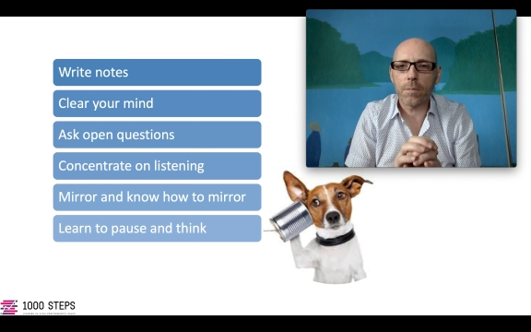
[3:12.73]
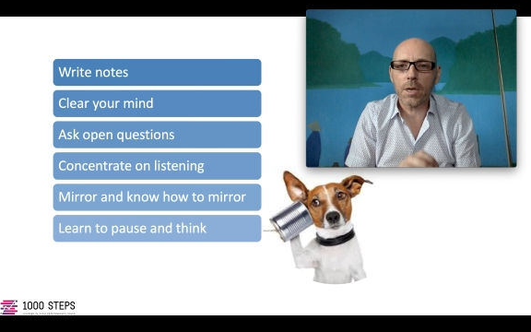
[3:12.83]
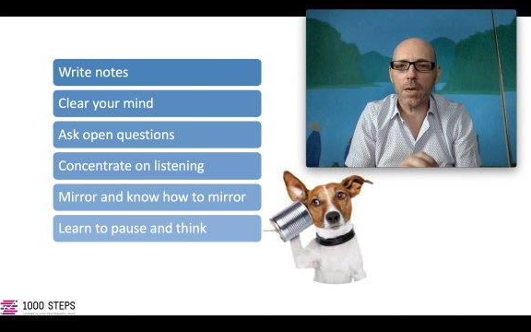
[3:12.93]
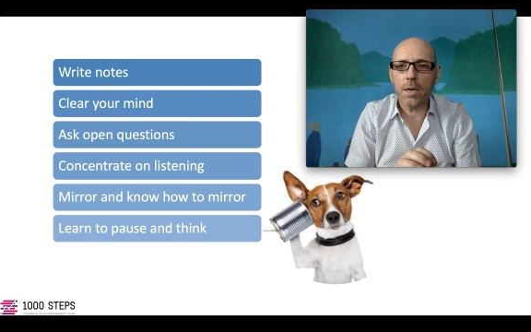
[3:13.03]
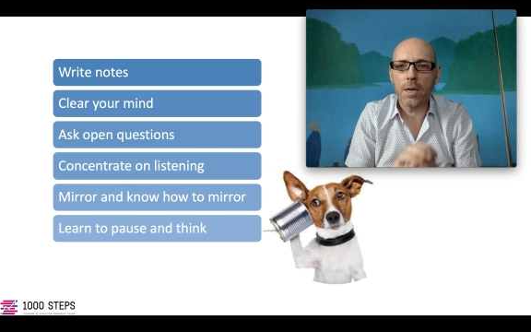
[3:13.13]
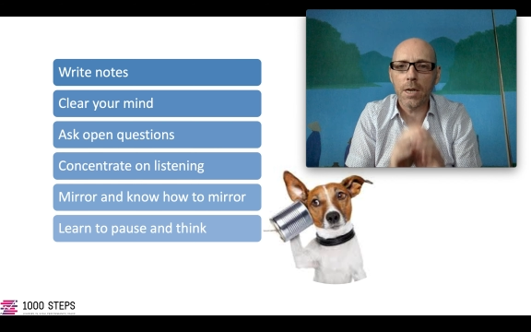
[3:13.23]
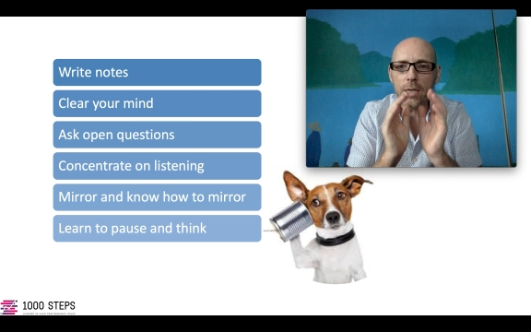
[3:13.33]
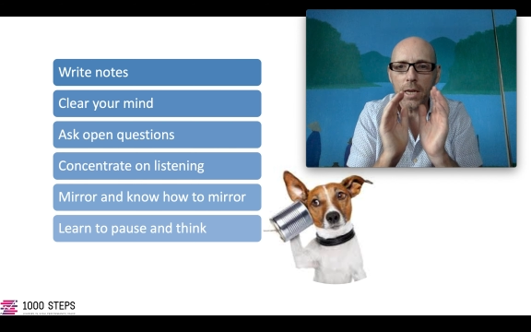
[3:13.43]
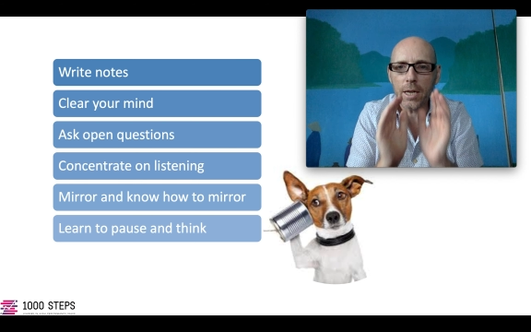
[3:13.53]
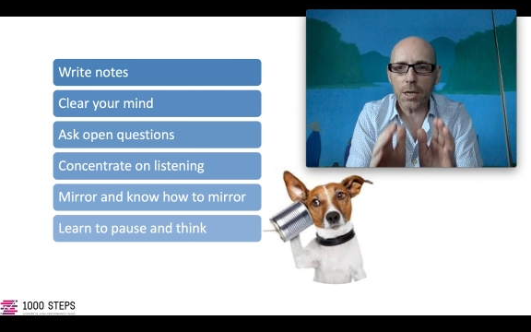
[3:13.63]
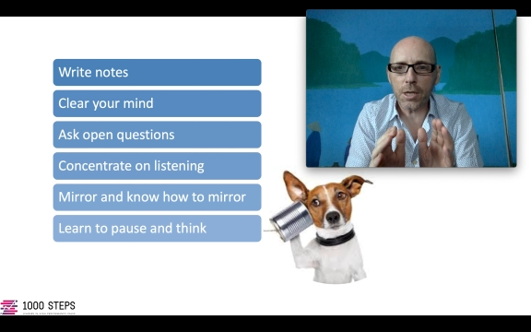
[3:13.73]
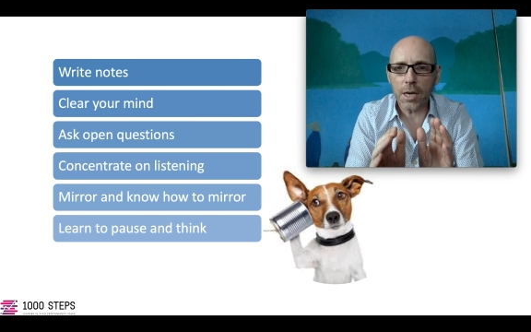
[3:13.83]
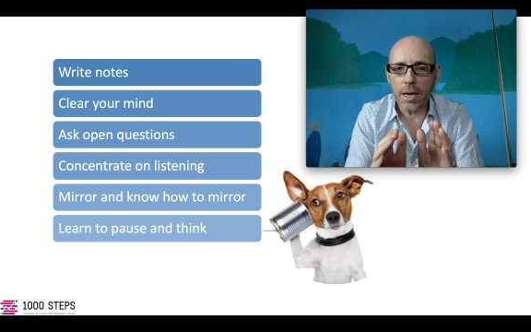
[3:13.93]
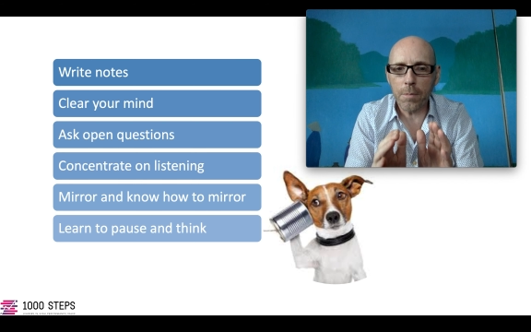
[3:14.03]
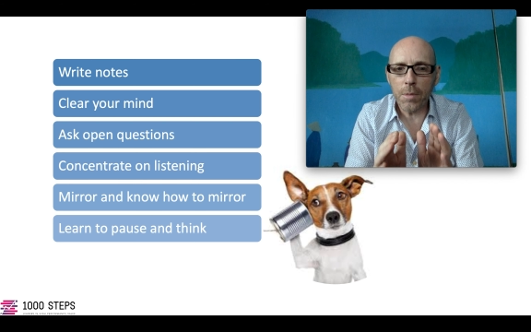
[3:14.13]
Okay? Take your
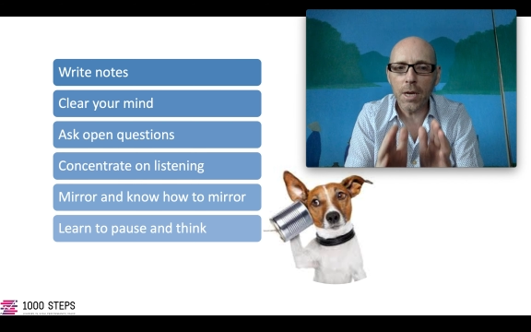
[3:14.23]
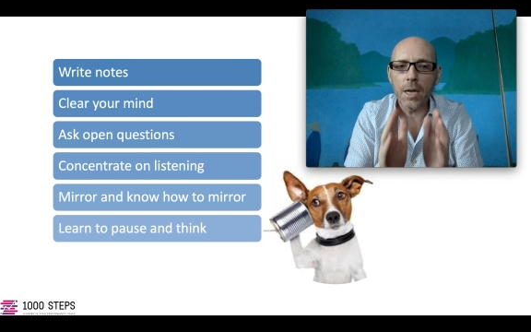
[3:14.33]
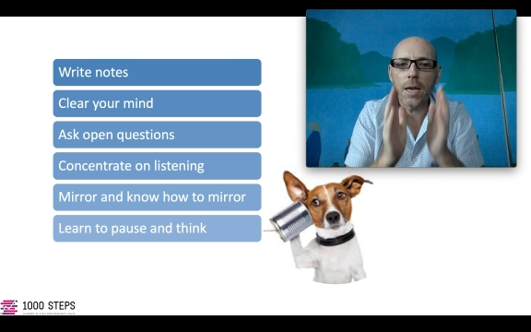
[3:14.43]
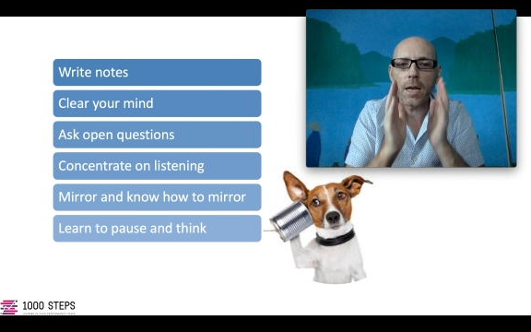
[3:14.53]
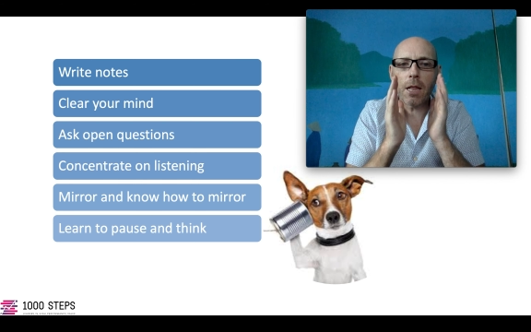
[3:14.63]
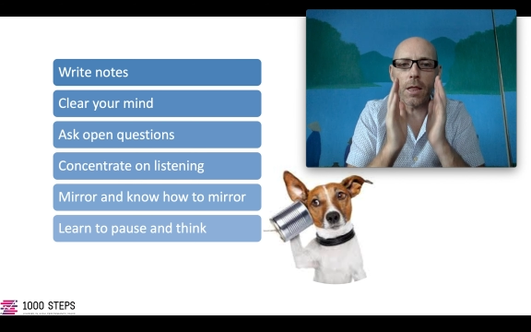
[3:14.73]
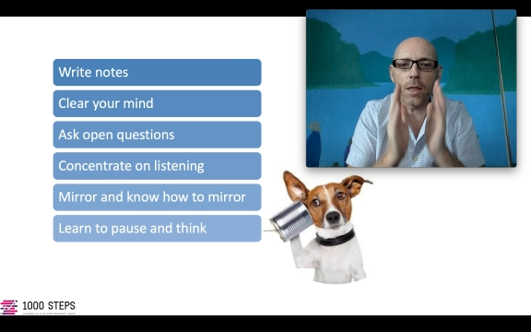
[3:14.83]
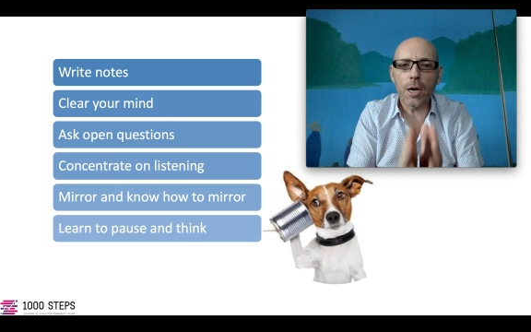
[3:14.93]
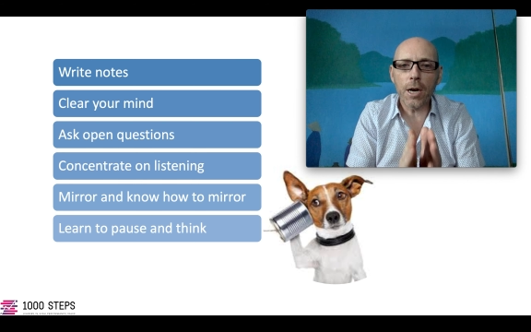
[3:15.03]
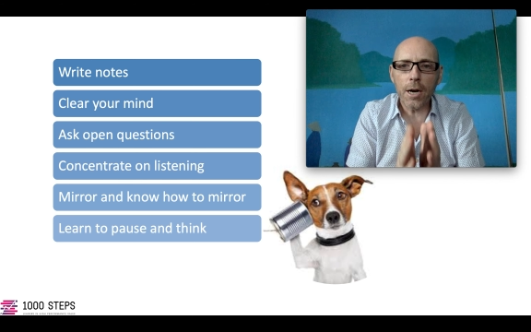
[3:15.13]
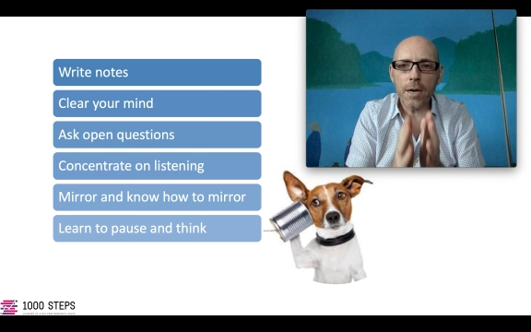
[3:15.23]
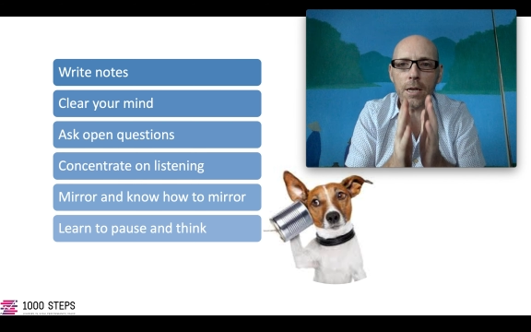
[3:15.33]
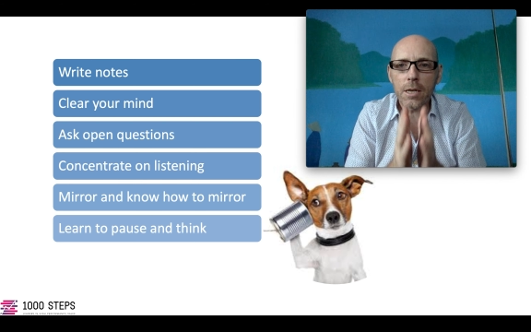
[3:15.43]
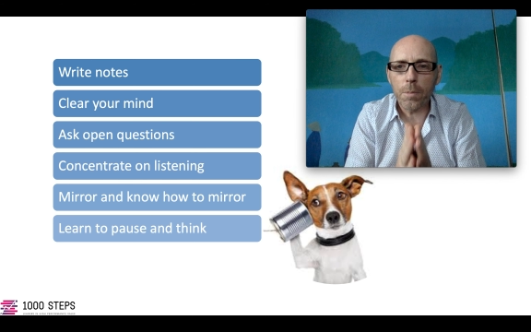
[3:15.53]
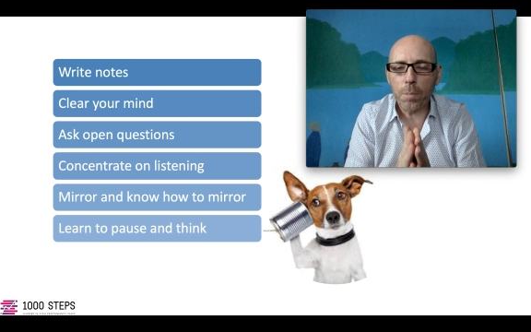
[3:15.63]
time, learn
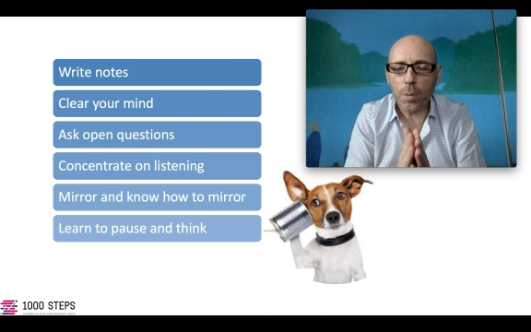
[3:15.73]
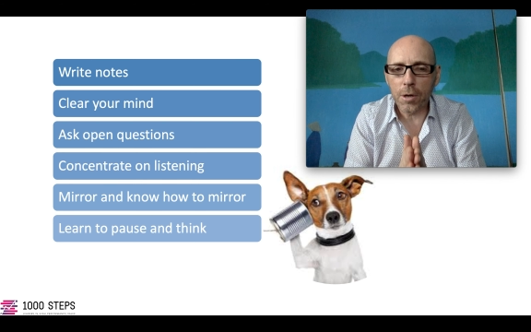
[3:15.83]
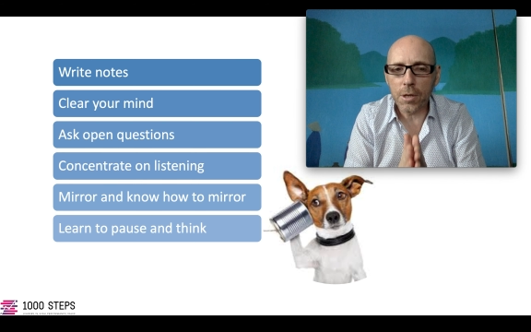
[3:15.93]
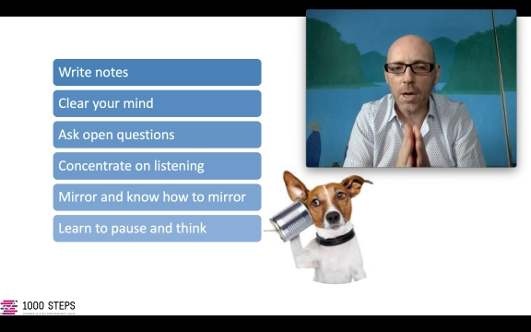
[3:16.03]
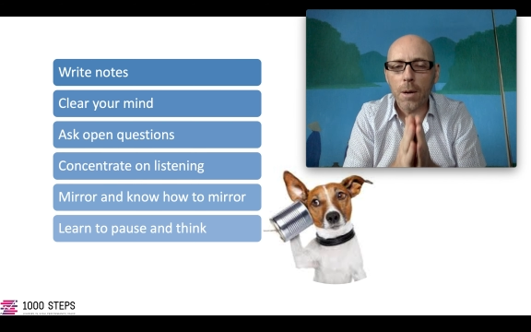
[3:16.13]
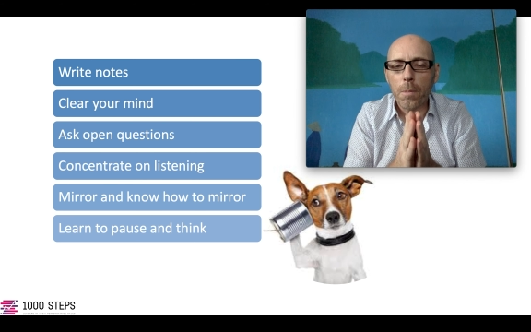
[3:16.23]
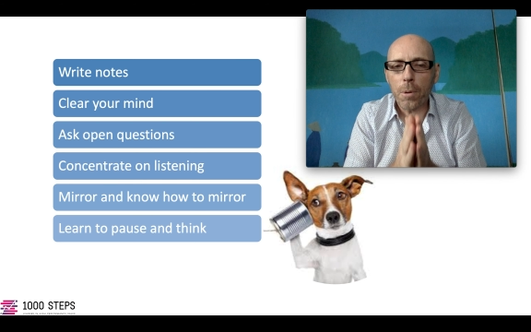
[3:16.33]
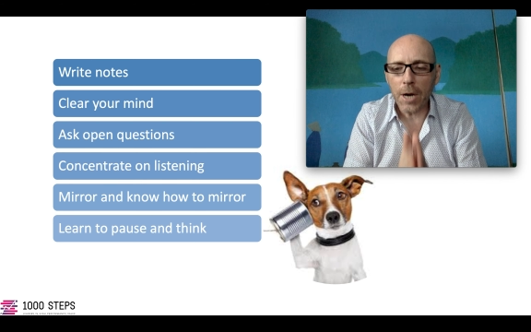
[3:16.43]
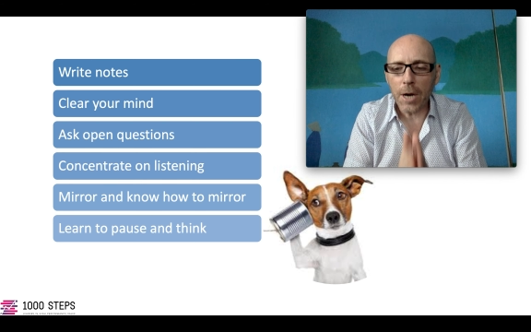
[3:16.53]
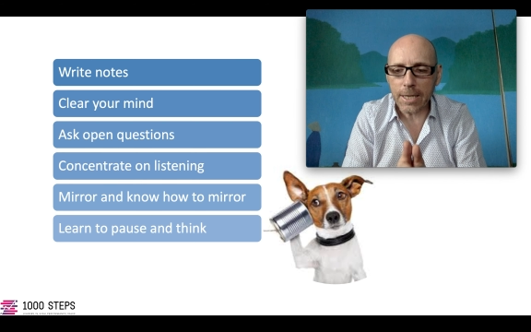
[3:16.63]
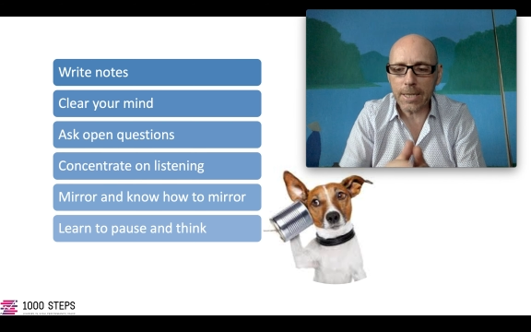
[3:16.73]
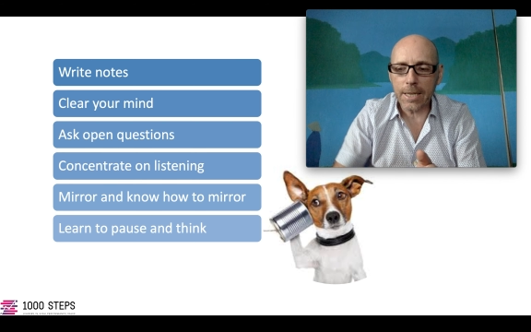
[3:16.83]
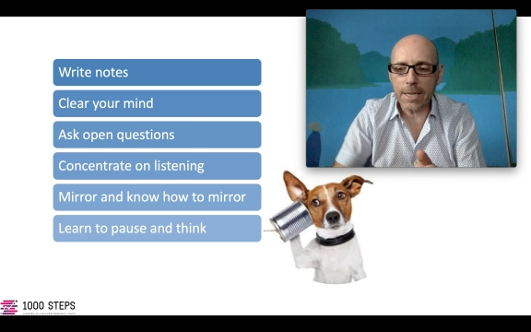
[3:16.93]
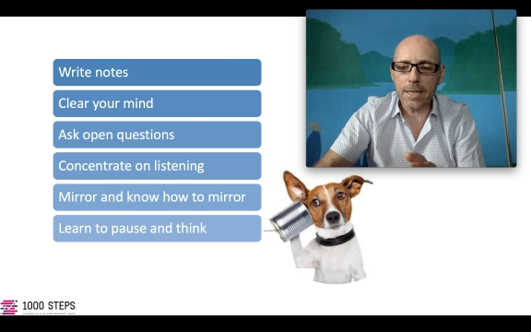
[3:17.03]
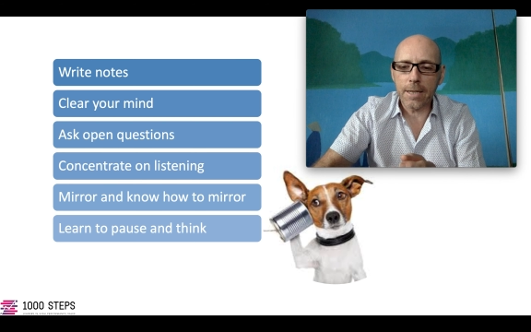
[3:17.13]
to pause, practice
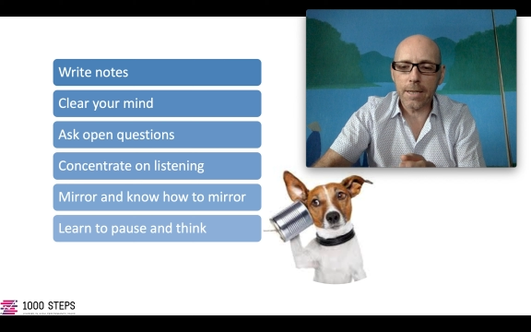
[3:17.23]
it.